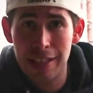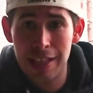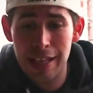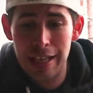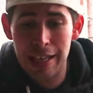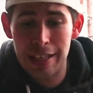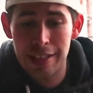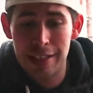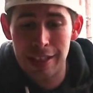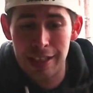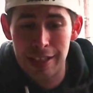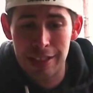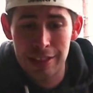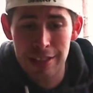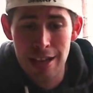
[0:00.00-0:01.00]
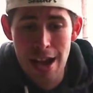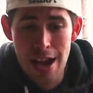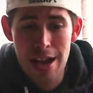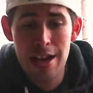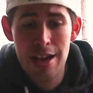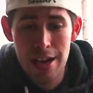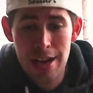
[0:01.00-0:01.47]
and
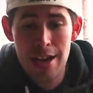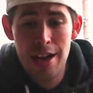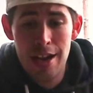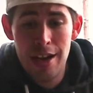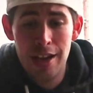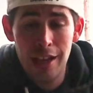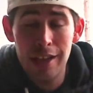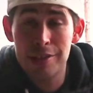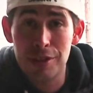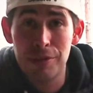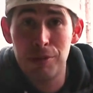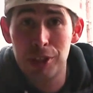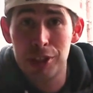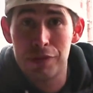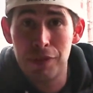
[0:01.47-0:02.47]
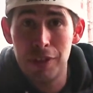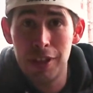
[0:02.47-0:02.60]
yeah, so far it's